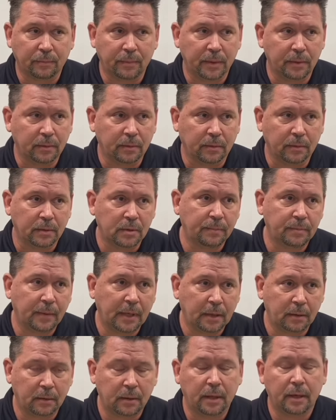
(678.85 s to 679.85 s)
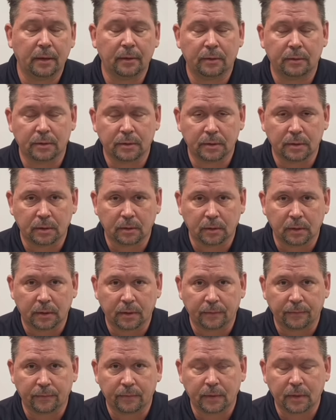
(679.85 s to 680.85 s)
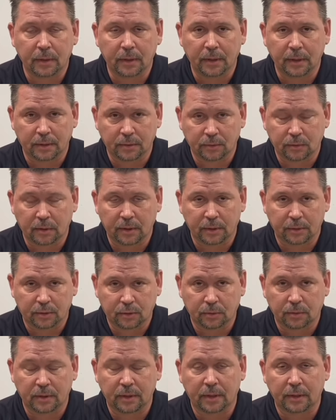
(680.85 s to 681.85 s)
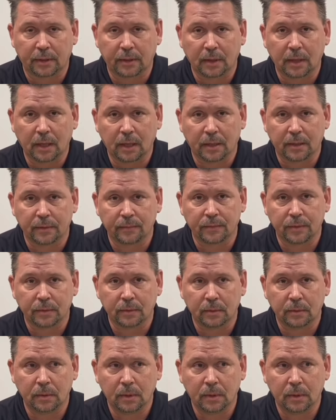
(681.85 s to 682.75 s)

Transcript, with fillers: but you'll inspire others to live ex- extraordinary lives.